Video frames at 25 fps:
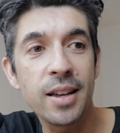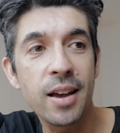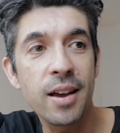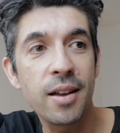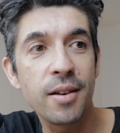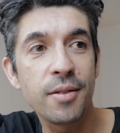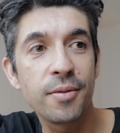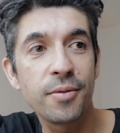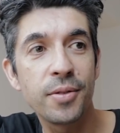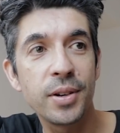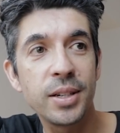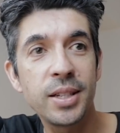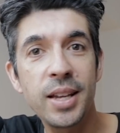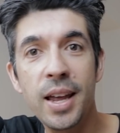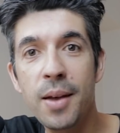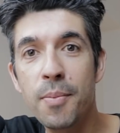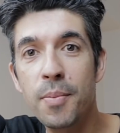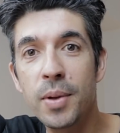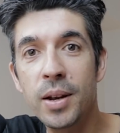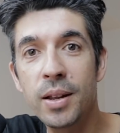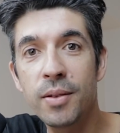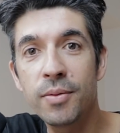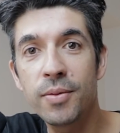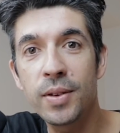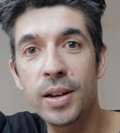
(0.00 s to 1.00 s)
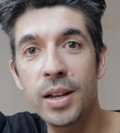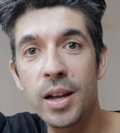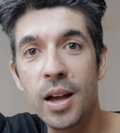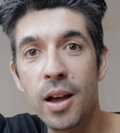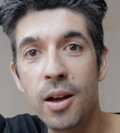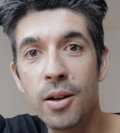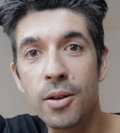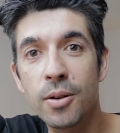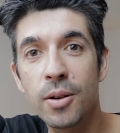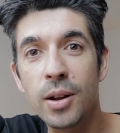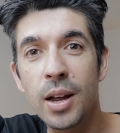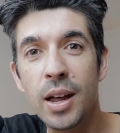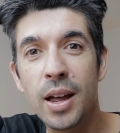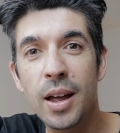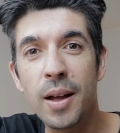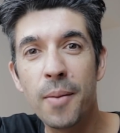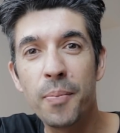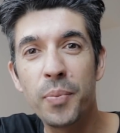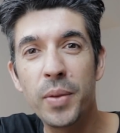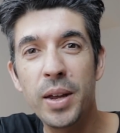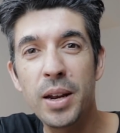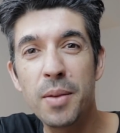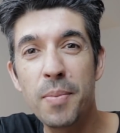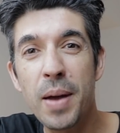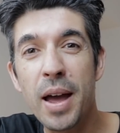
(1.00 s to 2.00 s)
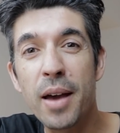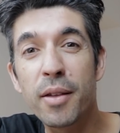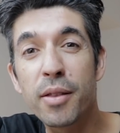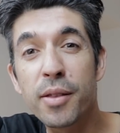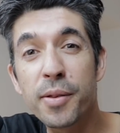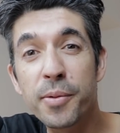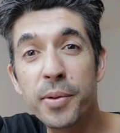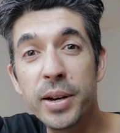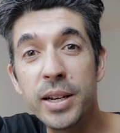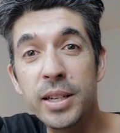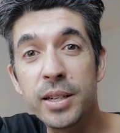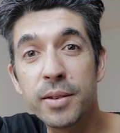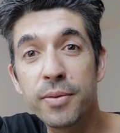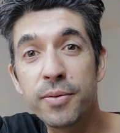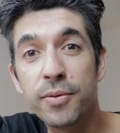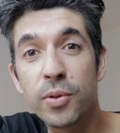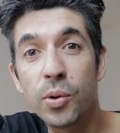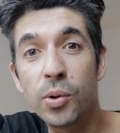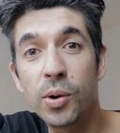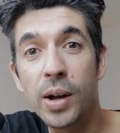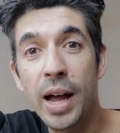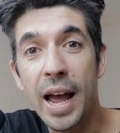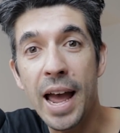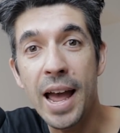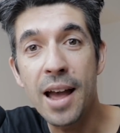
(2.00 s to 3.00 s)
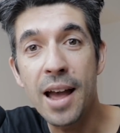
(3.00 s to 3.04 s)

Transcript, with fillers: done for a 10-minute video in about 3 to 4